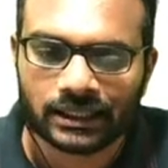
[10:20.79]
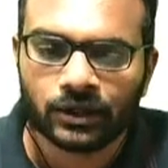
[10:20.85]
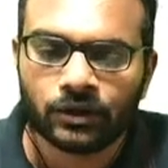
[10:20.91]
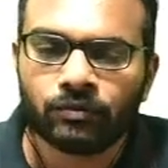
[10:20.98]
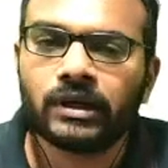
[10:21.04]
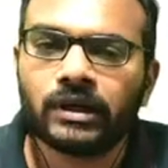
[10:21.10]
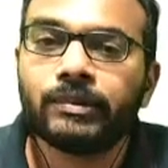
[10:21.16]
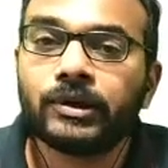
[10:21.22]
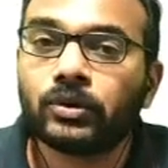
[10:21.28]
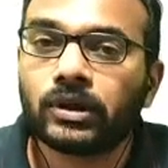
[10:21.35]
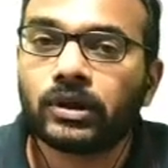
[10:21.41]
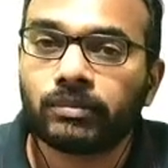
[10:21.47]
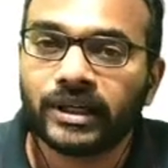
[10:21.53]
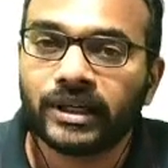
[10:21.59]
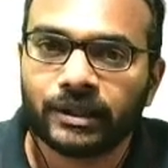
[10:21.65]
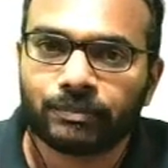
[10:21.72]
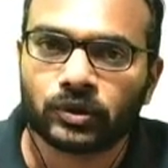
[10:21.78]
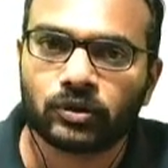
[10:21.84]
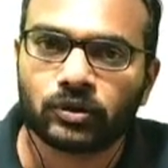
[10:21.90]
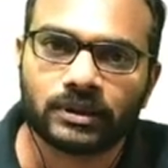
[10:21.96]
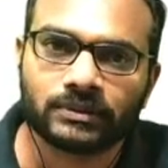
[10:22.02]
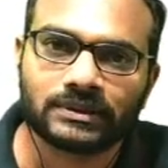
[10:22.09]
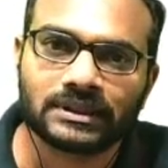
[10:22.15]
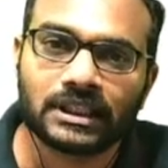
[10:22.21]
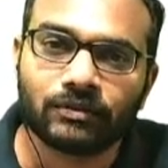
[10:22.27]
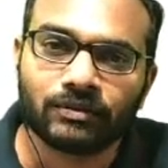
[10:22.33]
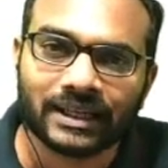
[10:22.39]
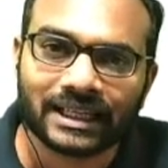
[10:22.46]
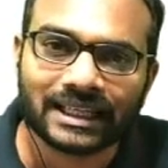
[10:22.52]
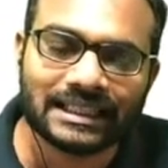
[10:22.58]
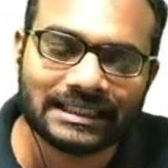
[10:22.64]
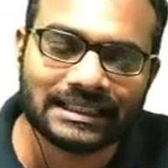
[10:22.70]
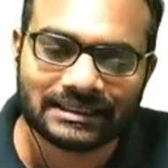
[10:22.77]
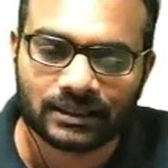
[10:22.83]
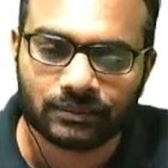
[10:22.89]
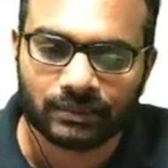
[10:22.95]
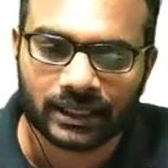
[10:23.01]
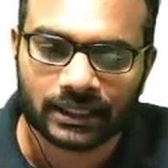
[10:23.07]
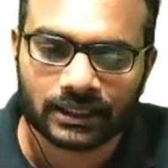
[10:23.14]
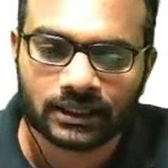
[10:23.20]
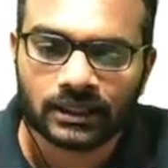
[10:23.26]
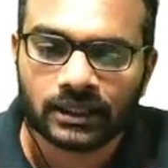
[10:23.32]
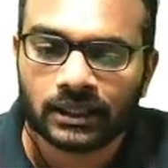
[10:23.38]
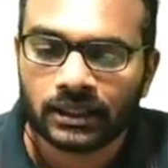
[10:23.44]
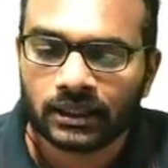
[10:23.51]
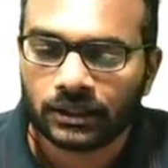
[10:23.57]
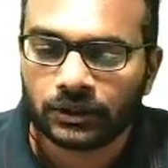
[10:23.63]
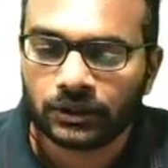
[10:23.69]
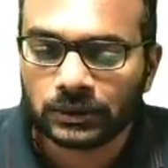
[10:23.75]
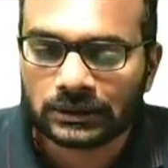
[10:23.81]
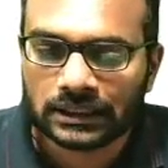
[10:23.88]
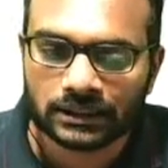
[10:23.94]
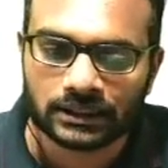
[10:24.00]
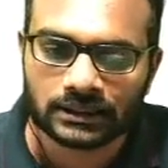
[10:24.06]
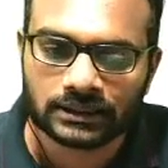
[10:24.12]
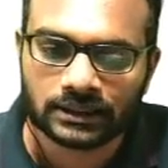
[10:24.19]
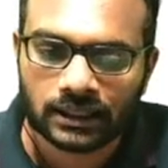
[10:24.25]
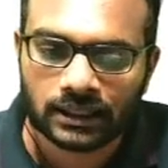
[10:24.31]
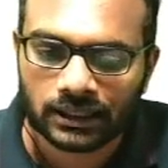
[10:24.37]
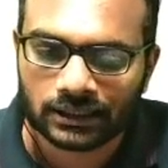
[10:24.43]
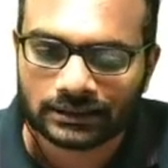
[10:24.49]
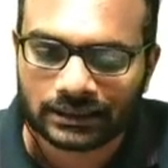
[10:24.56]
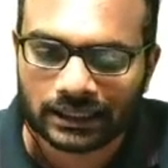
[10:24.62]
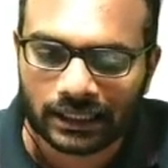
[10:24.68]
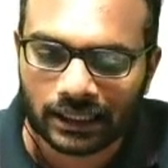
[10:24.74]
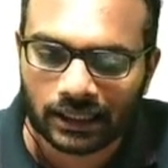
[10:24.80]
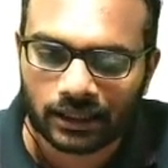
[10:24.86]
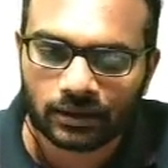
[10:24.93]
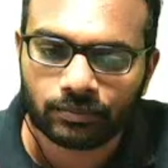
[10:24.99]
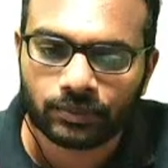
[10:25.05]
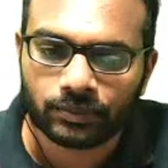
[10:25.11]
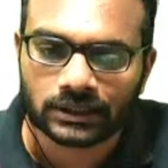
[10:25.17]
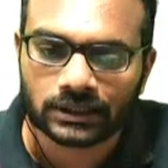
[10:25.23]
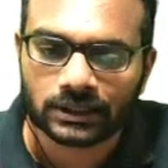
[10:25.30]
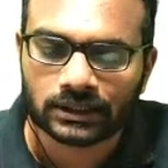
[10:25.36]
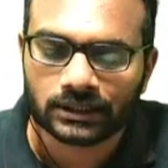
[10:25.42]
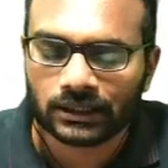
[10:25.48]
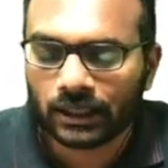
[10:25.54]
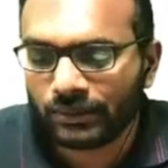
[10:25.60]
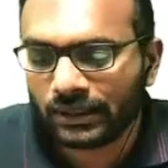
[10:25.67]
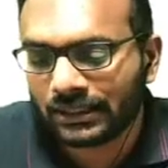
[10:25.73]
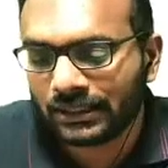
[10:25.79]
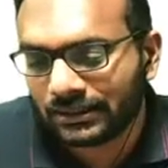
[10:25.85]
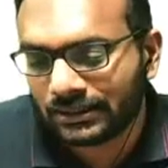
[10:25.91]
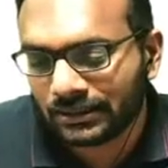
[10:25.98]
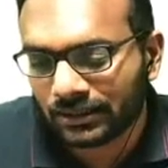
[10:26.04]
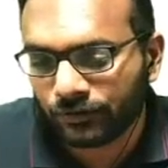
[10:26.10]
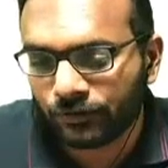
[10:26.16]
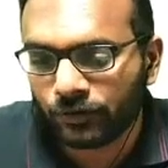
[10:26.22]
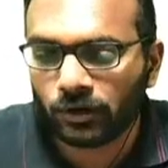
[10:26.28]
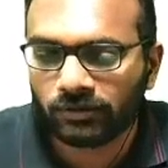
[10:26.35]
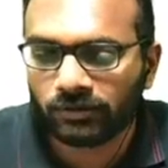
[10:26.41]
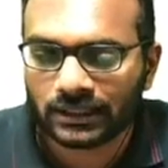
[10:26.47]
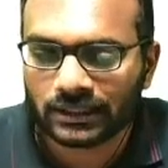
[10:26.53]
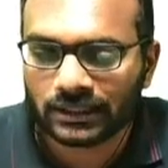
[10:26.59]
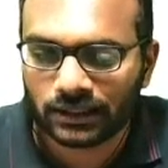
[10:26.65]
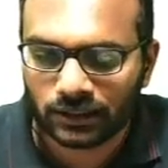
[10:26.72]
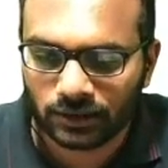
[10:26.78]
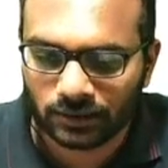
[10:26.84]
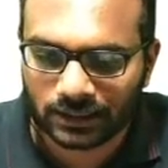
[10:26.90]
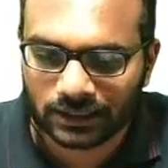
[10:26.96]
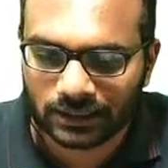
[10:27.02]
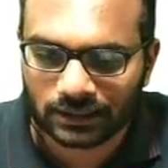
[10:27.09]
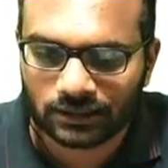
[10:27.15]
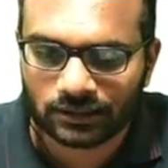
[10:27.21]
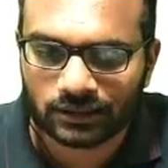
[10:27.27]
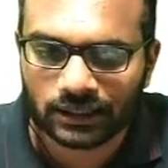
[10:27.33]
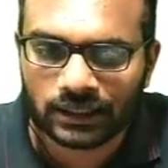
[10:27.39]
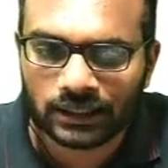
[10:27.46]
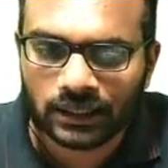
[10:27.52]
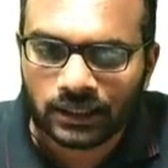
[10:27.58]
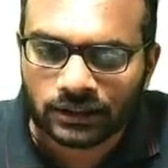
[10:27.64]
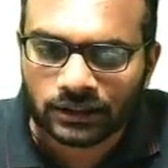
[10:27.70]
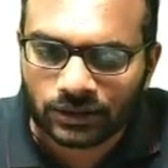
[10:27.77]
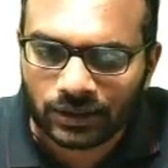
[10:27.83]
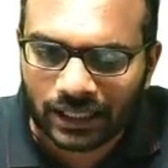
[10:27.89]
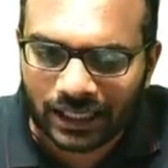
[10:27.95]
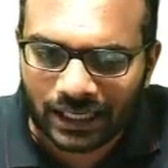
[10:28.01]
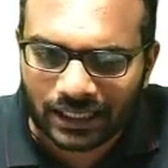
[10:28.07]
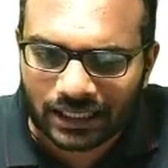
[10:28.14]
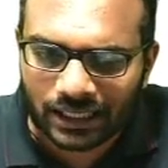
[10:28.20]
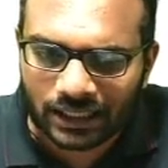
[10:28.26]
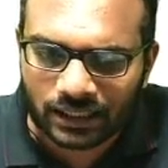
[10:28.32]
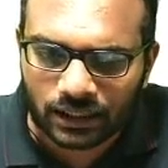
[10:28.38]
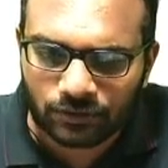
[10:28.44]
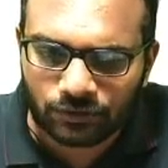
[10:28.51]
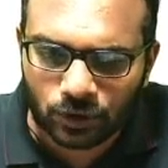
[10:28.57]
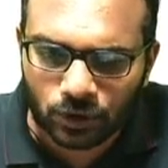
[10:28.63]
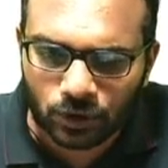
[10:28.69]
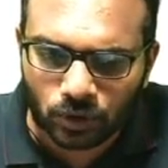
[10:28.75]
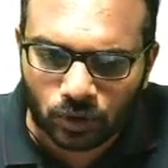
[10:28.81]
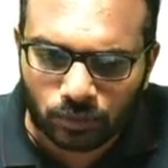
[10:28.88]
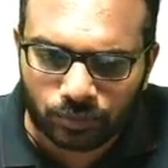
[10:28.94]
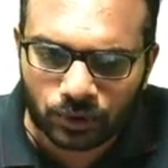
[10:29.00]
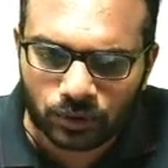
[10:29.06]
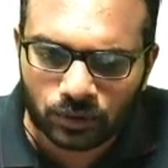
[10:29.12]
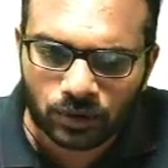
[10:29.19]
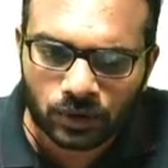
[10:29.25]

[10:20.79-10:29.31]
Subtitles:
We'll be doing many problems in a very easy manner using this this 4 vector notation. All right. So, again I will give you dou mu.